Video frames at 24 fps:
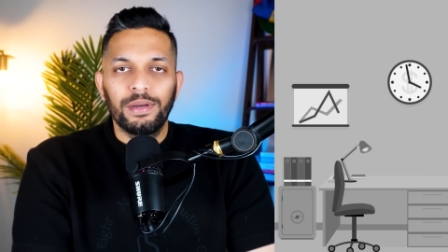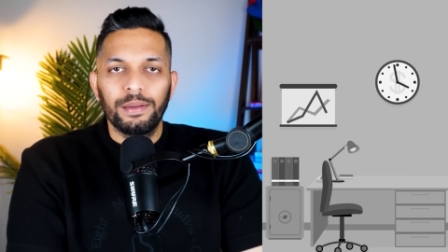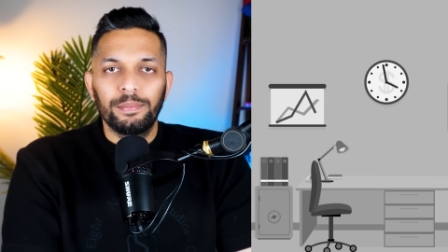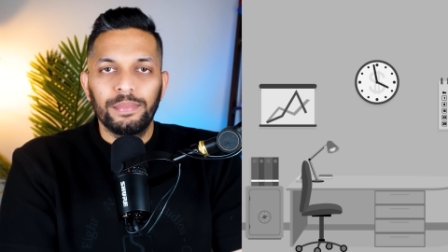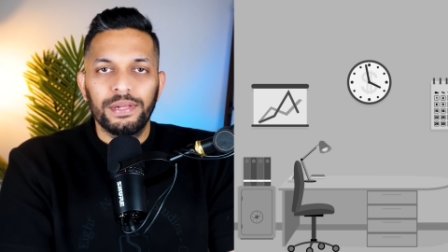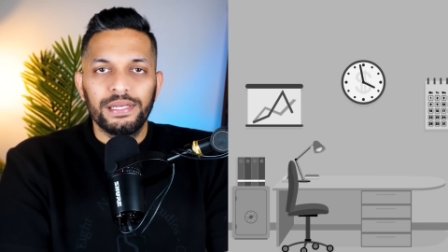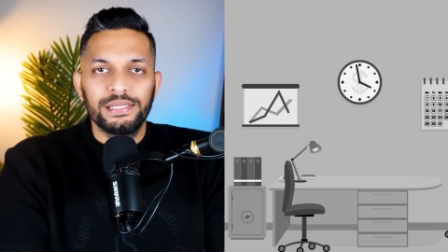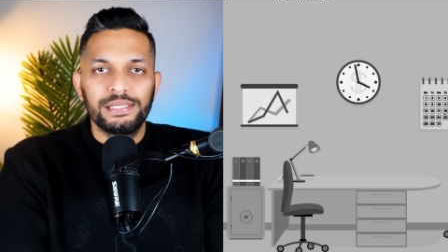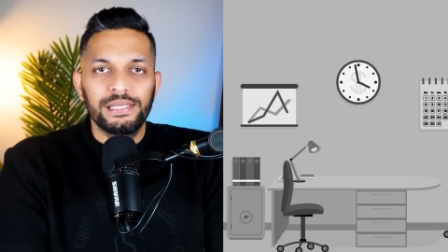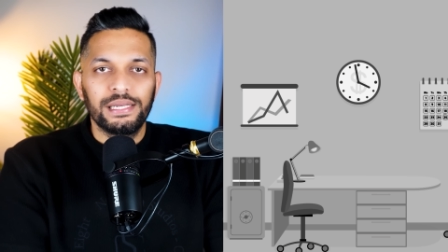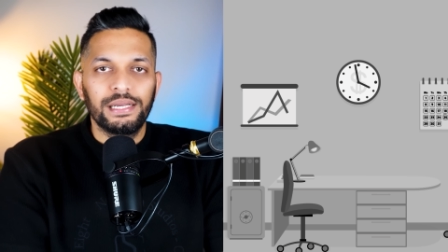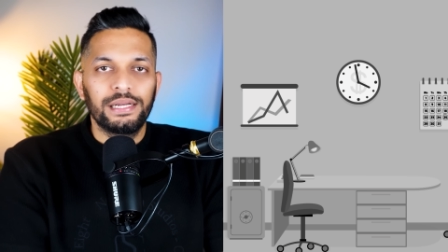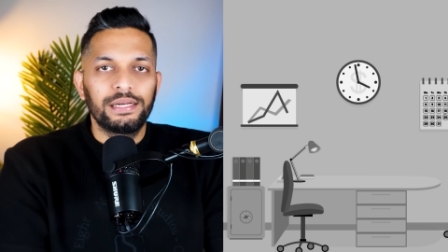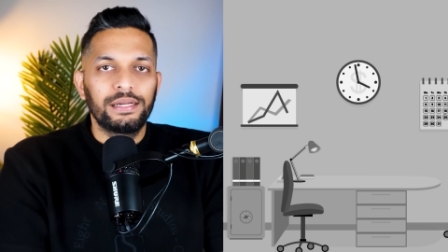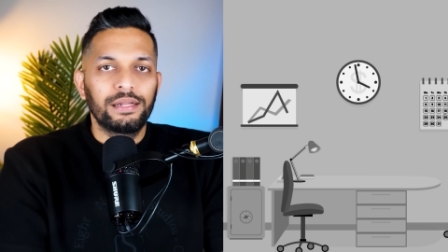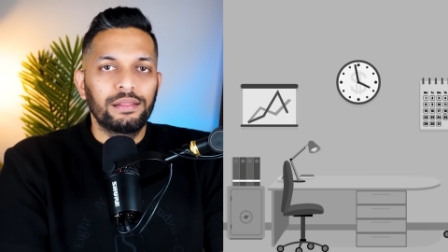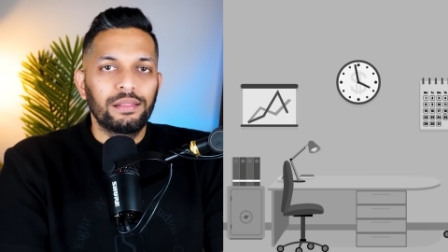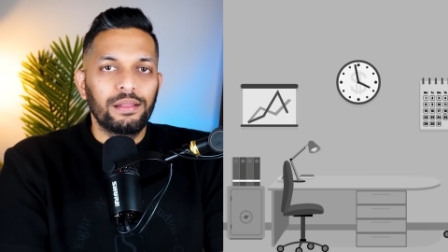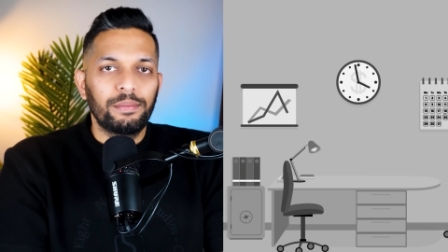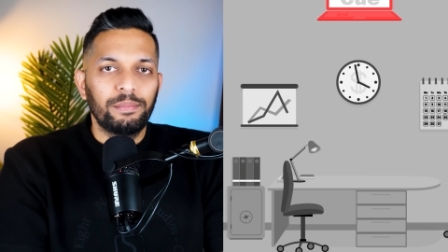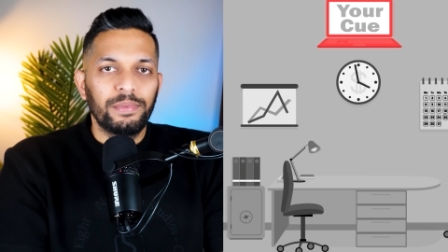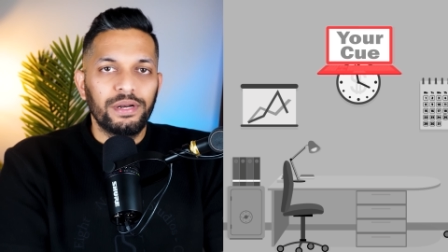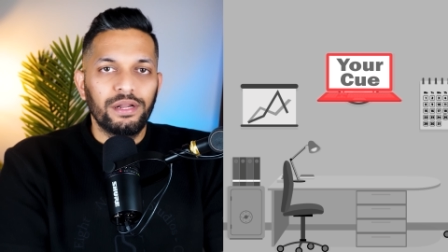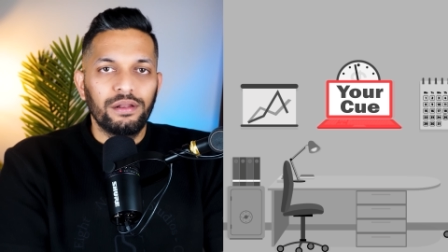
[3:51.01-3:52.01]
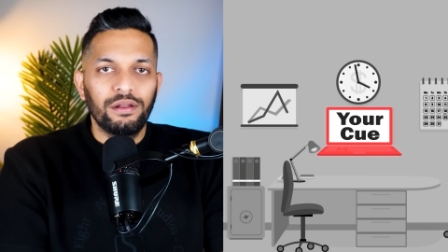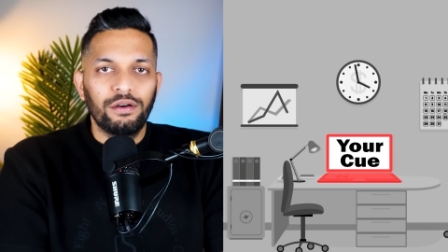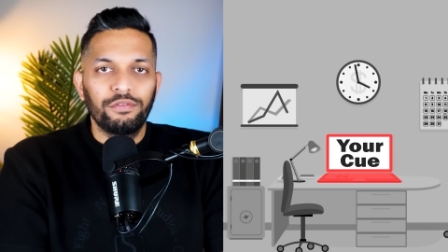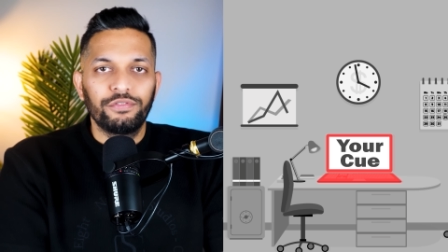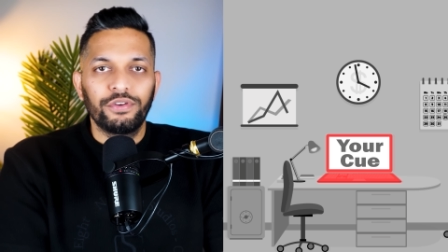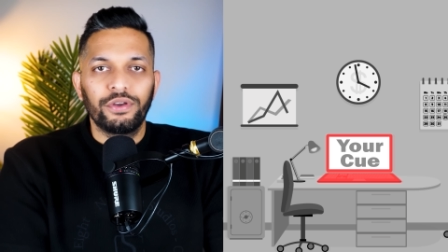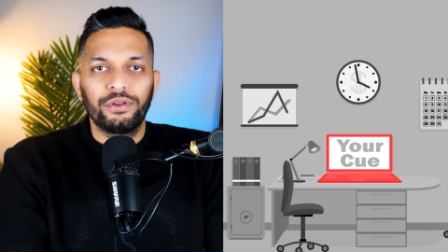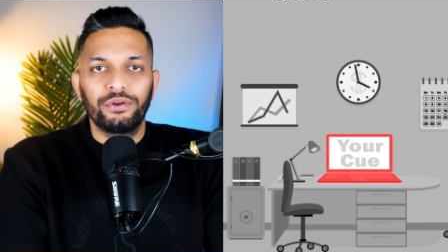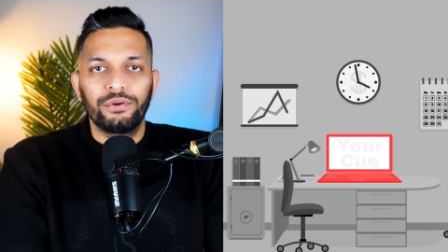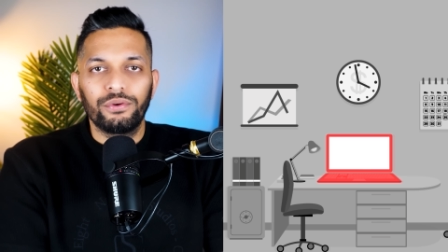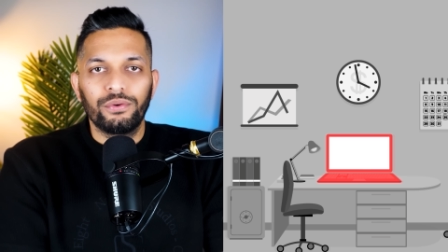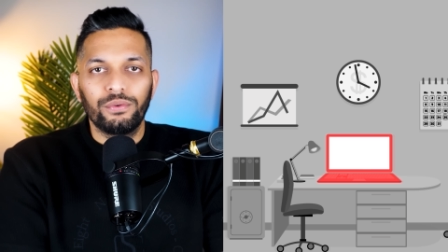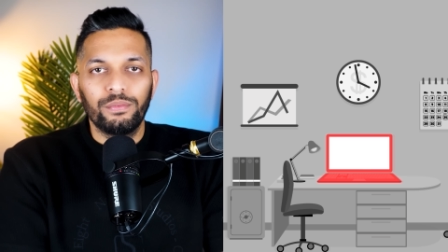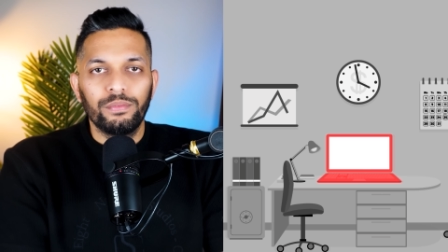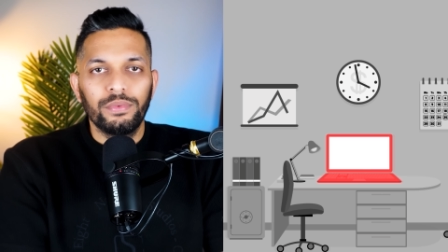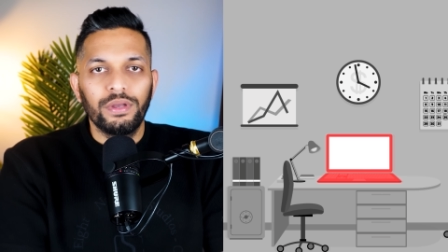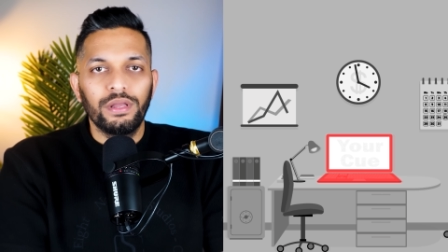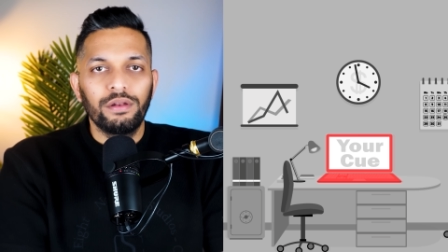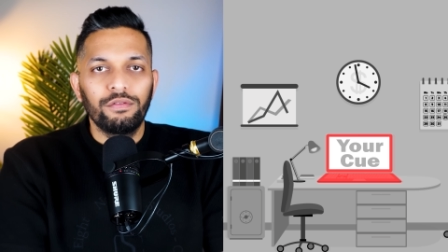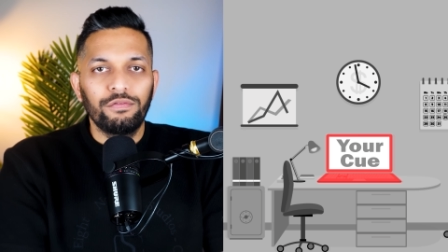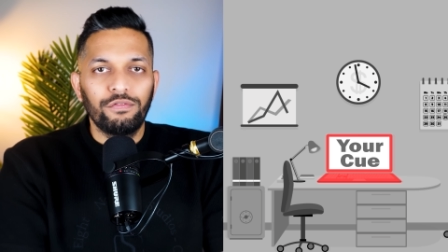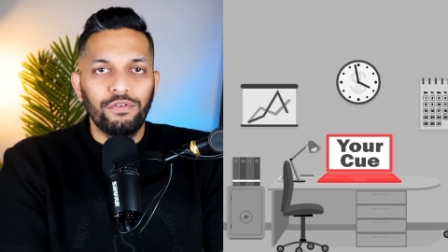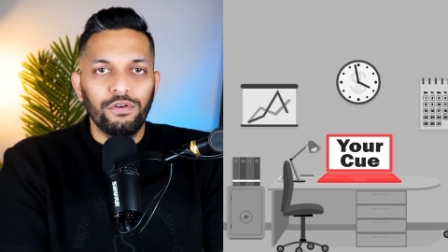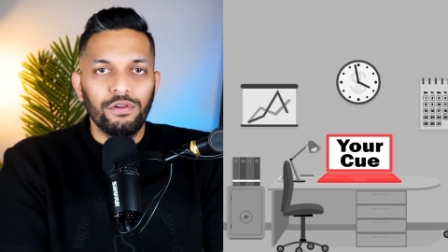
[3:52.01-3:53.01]
by placing it in the middle of your room
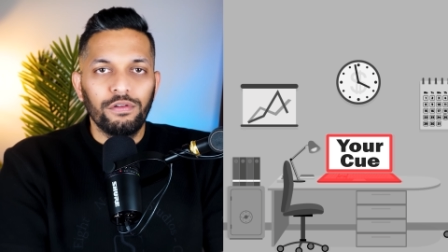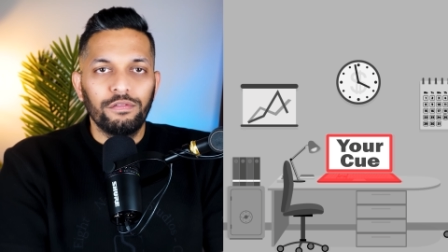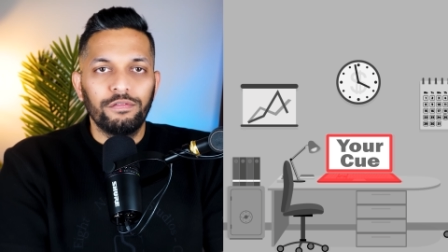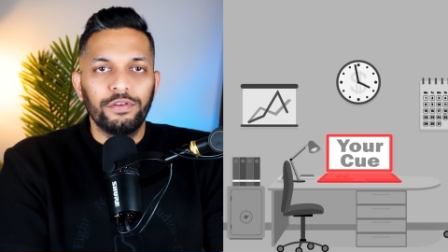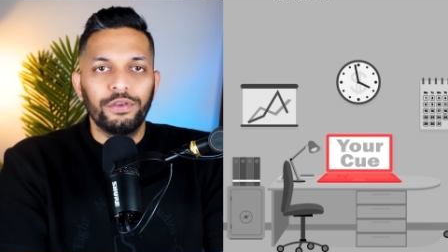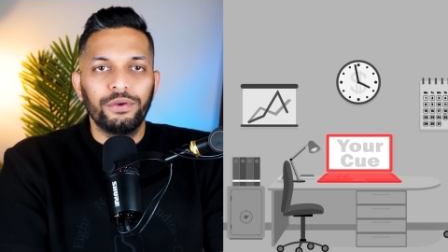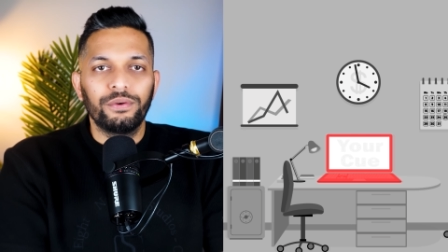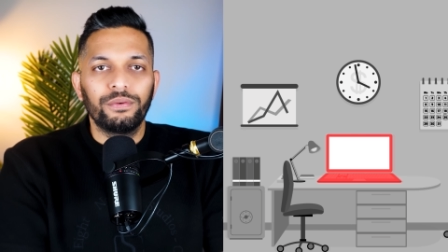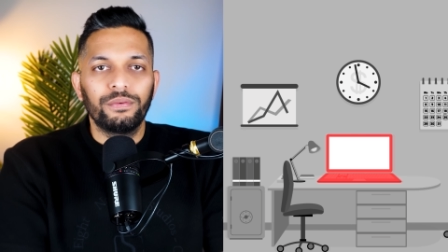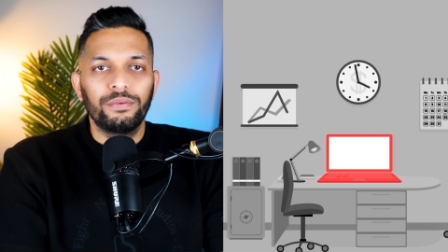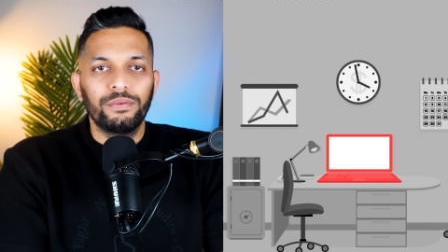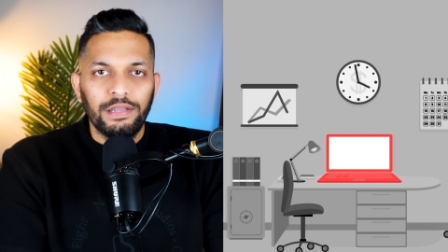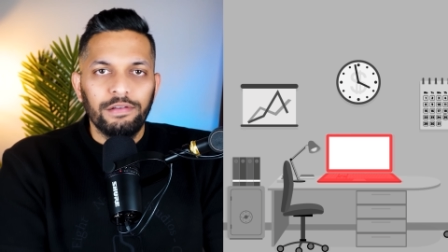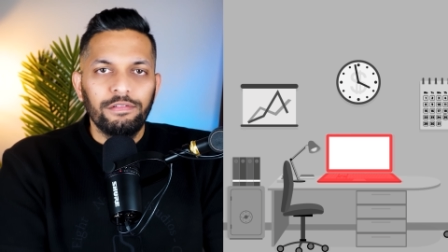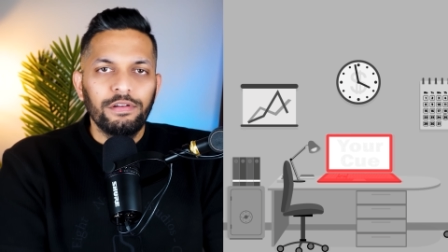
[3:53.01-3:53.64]
in full view.